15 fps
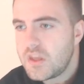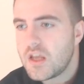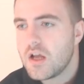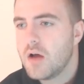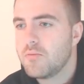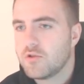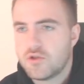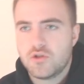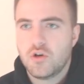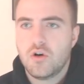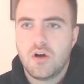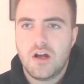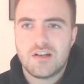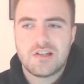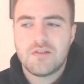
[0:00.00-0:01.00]
I'm not
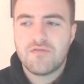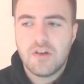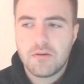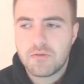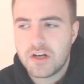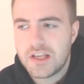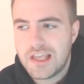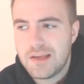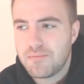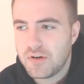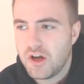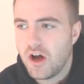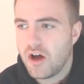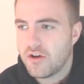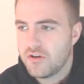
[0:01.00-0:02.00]
sure. It's something I'm going to keep an
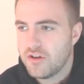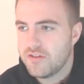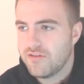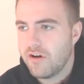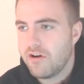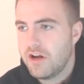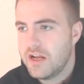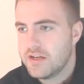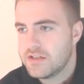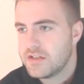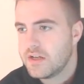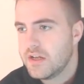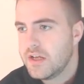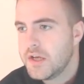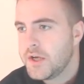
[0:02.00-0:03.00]
eye on at the very least.
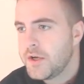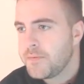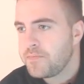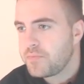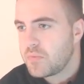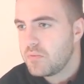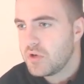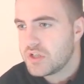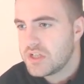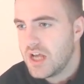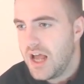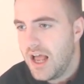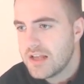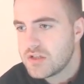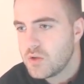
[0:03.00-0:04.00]
But
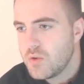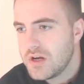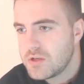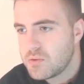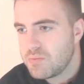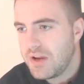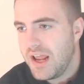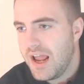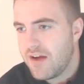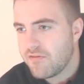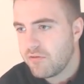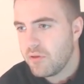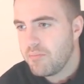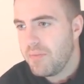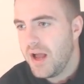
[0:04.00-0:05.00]
as always, we'll play it out
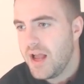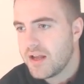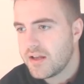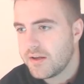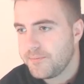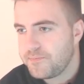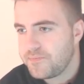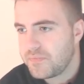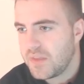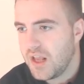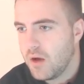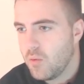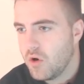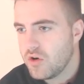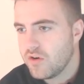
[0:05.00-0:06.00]
from the back. I
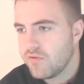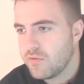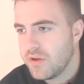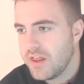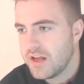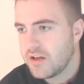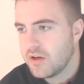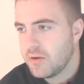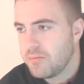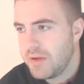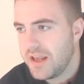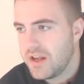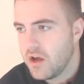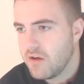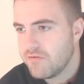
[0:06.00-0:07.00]
wonder if we're then going to
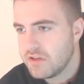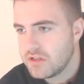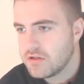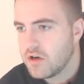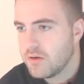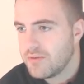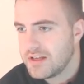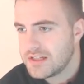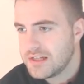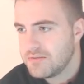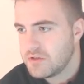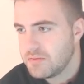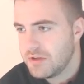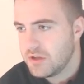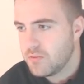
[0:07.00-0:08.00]
ping it over the top. That seems
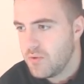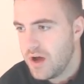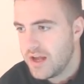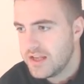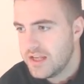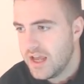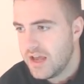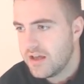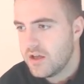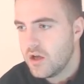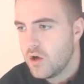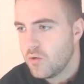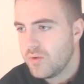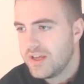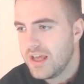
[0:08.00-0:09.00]
to be the way, yeah.
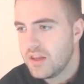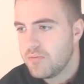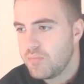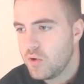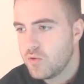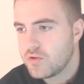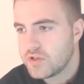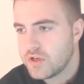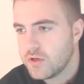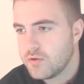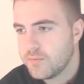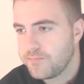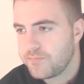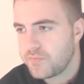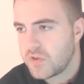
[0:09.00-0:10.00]
We get the ball to
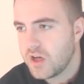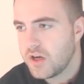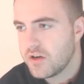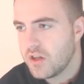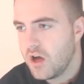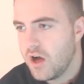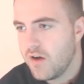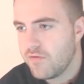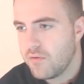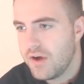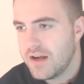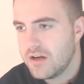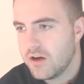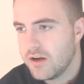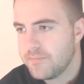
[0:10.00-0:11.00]
kind of the
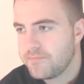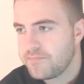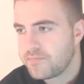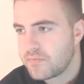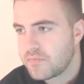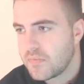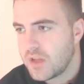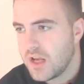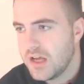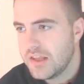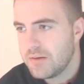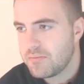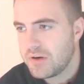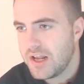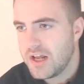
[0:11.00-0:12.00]
halfway line and
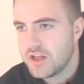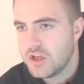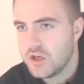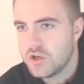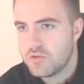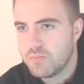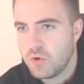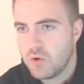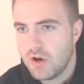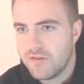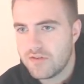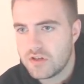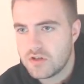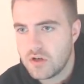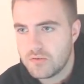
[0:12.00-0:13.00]
then play a huge ball over
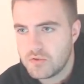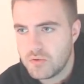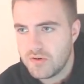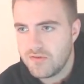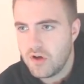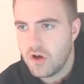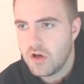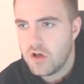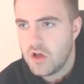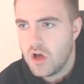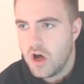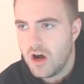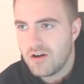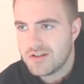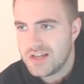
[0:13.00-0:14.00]
the top to one of our
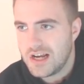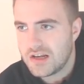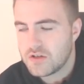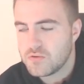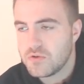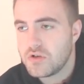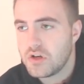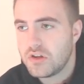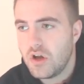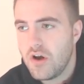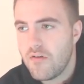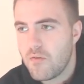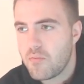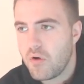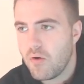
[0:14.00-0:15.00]
attackers, which I don't
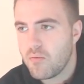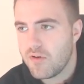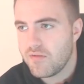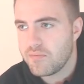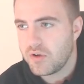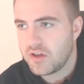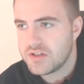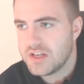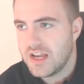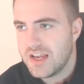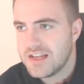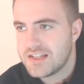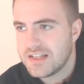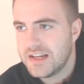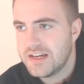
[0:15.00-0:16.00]
have a problem with because it
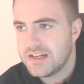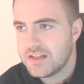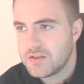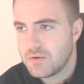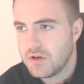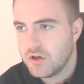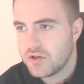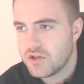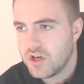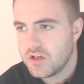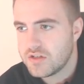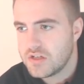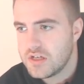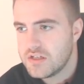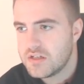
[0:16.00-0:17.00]
is leading to a lot of
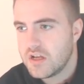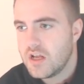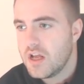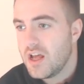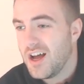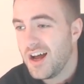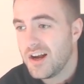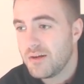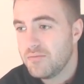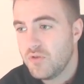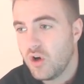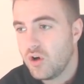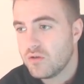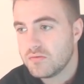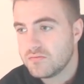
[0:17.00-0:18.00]
chances. And I'm
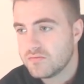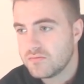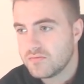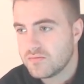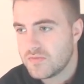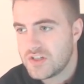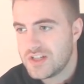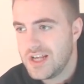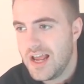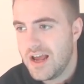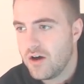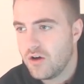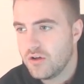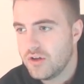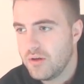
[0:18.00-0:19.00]
not set
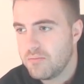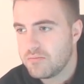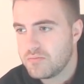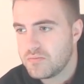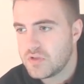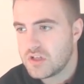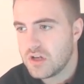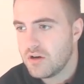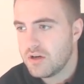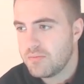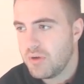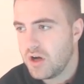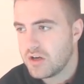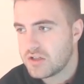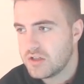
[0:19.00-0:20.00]
on them slowly
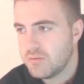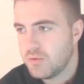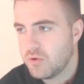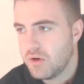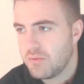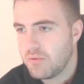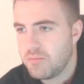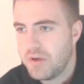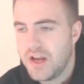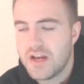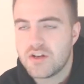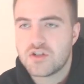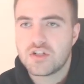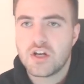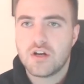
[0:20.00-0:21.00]
passing the ball up the
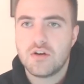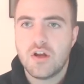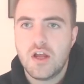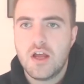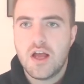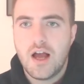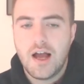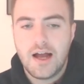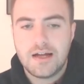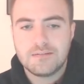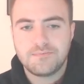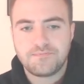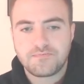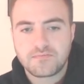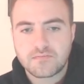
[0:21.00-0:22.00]
pitch. So I
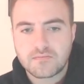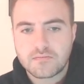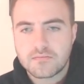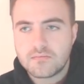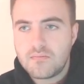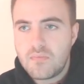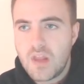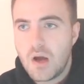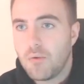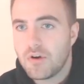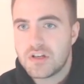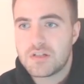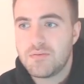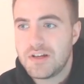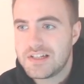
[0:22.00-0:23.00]
want
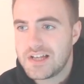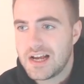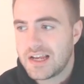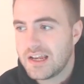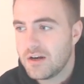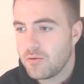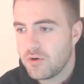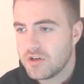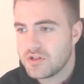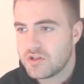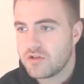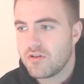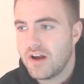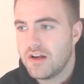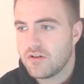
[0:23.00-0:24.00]
us to be attacking. I want us to
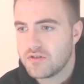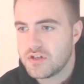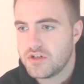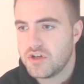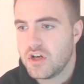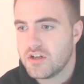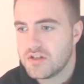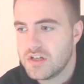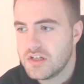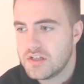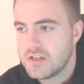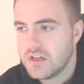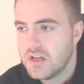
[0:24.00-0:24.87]
create lots of chances.